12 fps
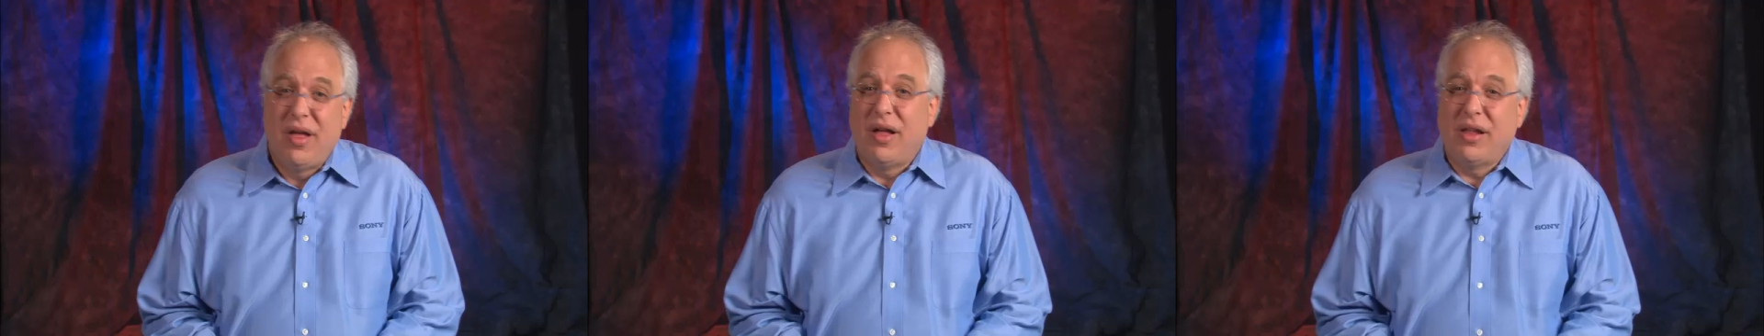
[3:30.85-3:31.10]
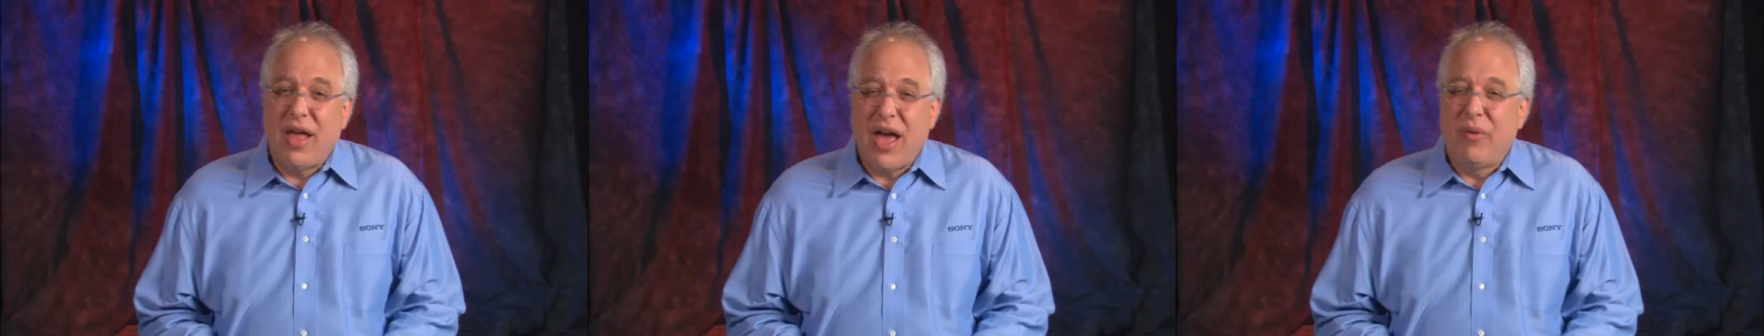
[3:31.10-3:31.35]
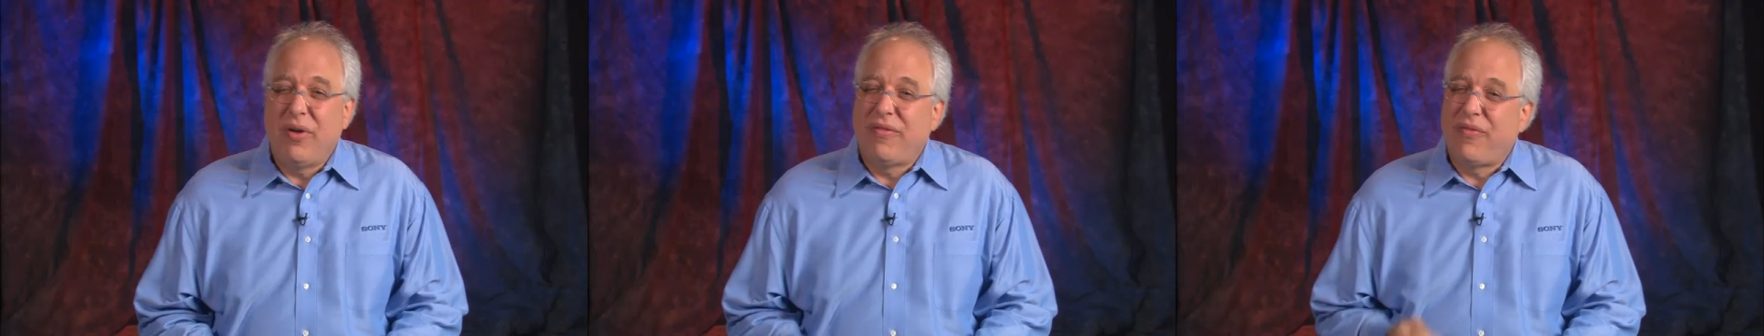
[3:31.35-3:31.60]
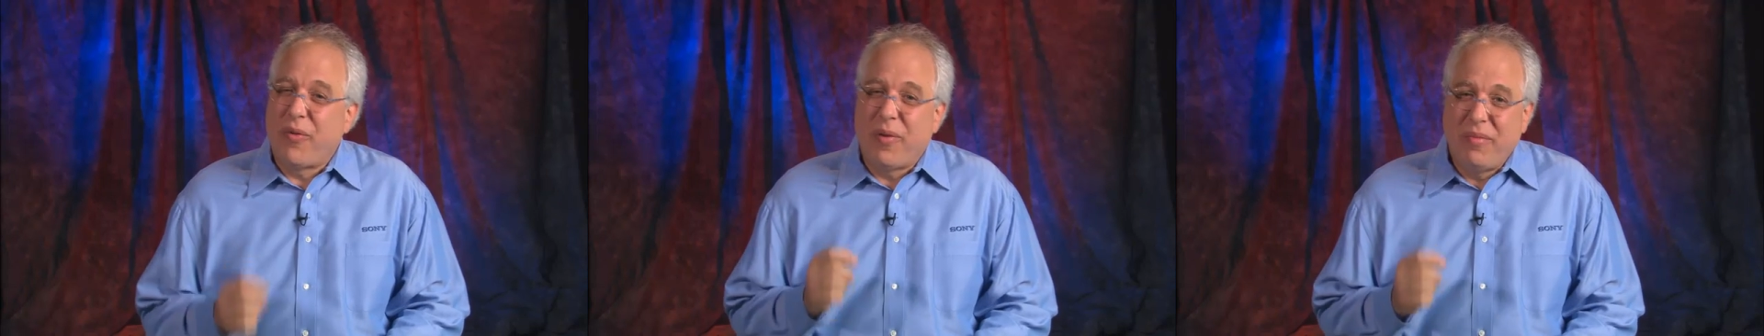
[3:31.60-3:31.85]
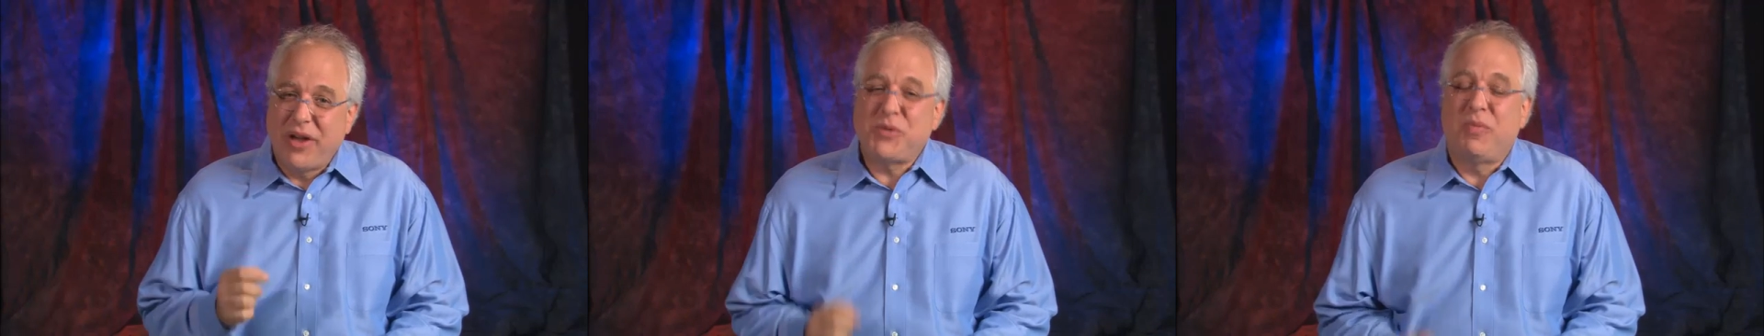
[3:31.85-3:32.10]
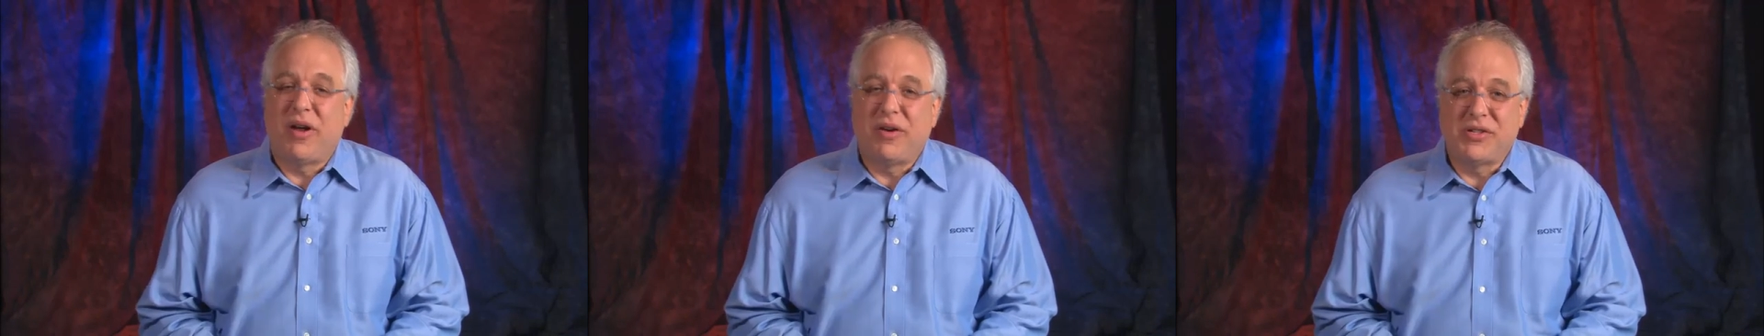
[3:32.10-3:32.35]
allowing for much
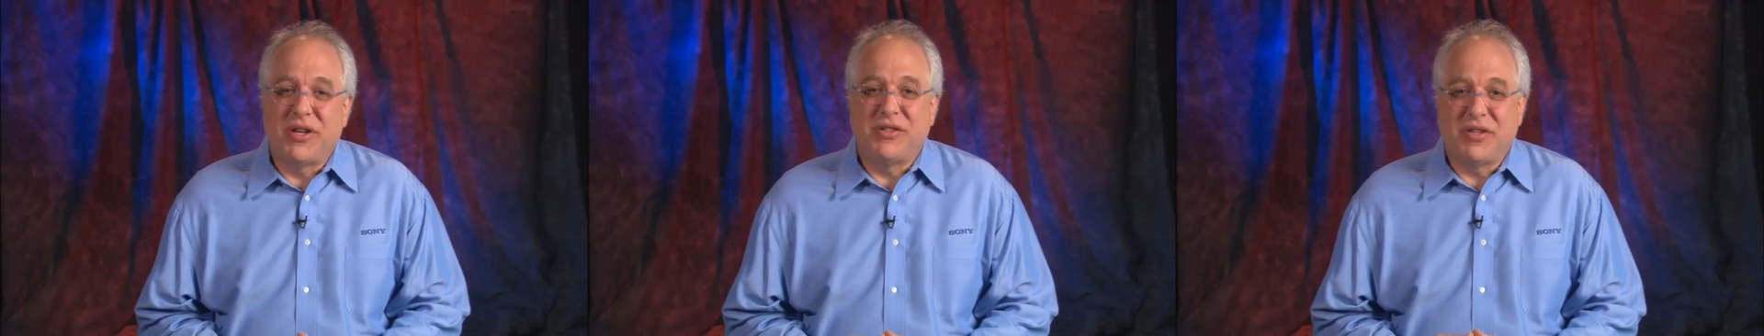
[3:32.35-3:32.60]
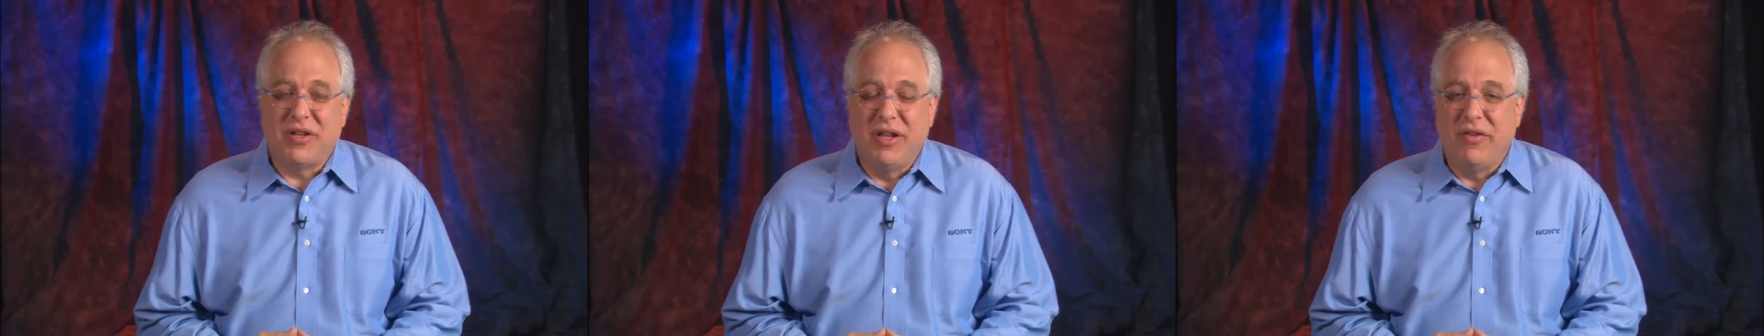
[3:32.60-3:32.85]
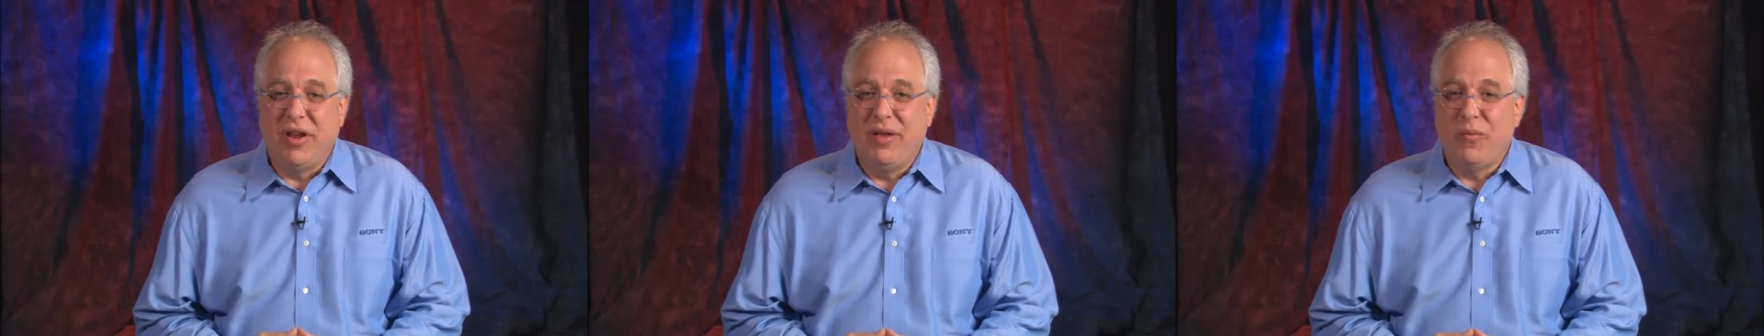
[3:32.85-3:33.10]
better sensitivity,